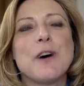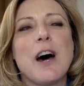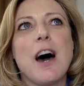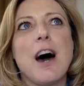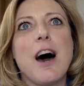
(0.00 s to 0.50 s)

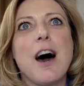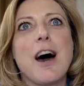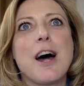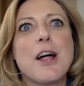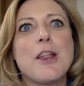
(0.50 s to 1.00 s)

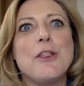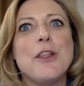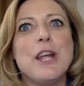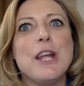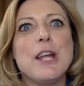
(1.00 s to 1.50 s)

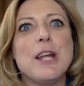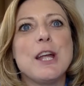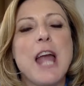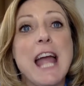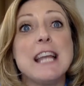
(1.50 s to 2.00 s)

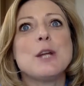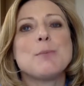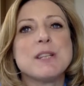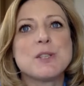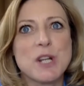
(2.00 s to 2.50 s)
any
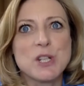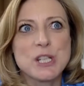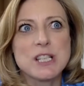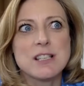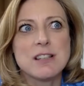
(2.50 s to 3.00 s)

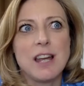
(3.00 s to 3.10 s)
administration